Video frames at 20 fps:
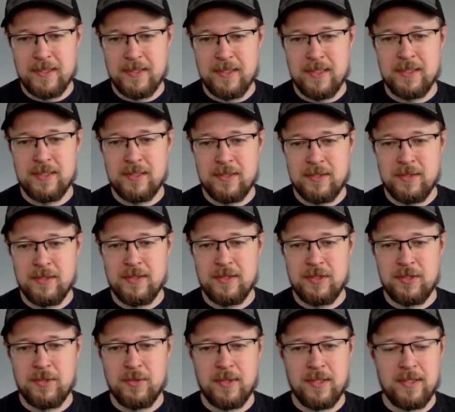As
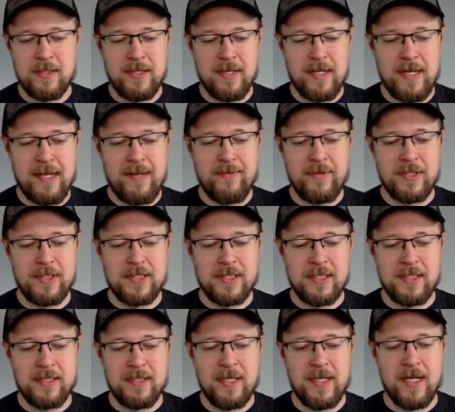soon as you're
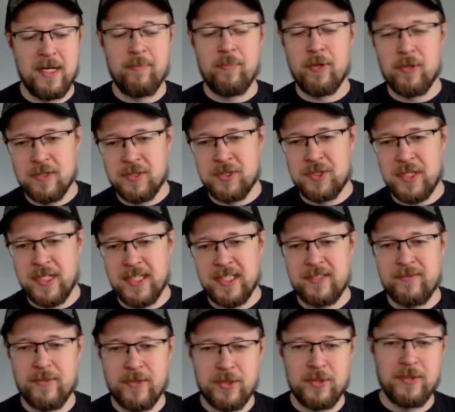having to
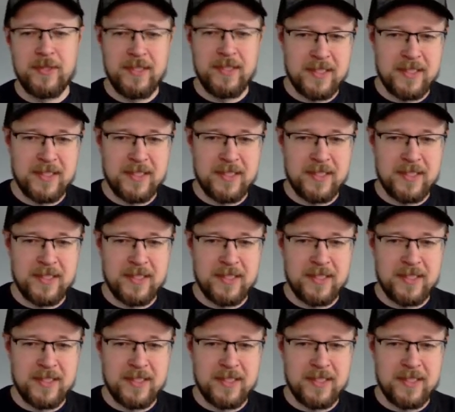apologize for